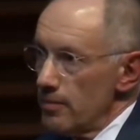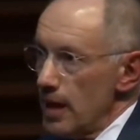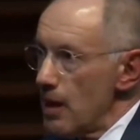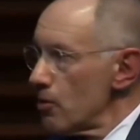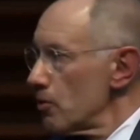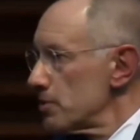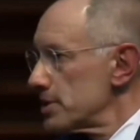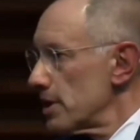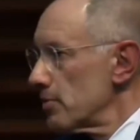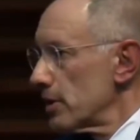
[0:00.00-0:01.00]
How old
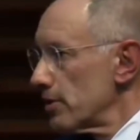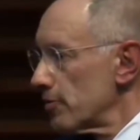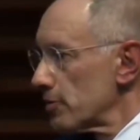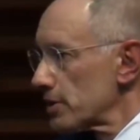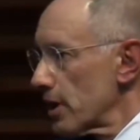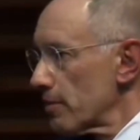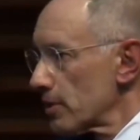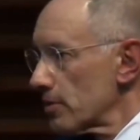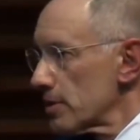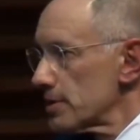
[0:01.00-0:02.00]
was he when you first came
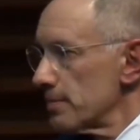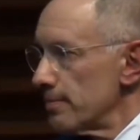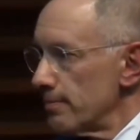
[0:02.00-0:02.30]
across him?